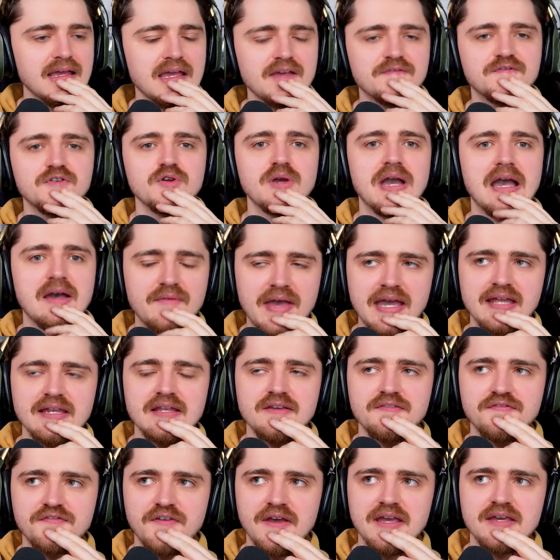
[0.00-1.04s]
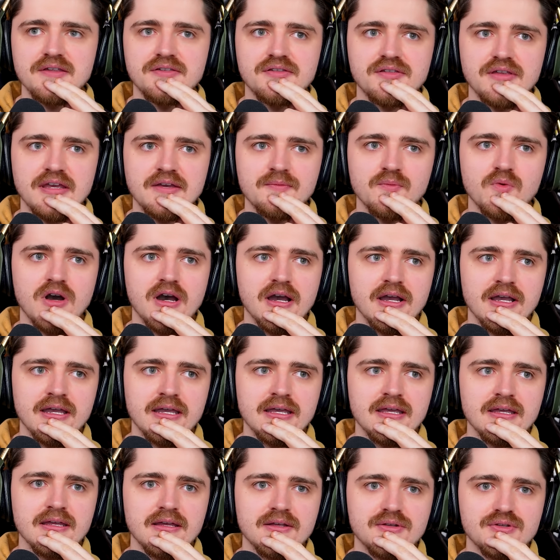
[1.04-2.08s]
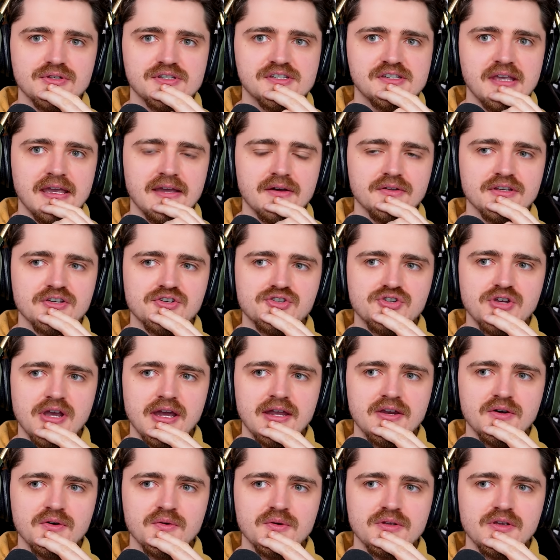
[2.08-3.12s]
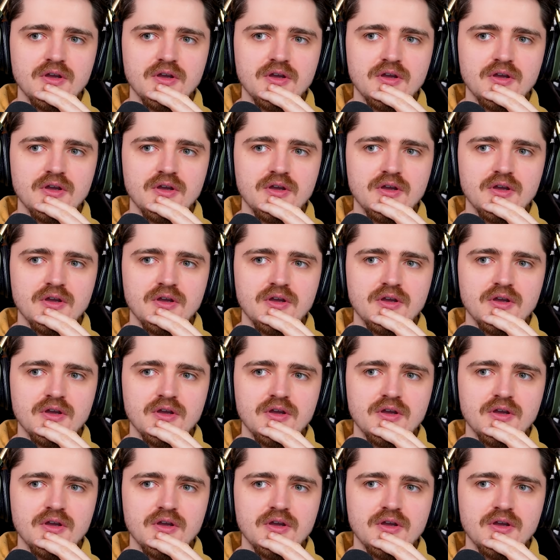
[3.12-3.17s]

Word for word: if you have any faith in what I say on this channel,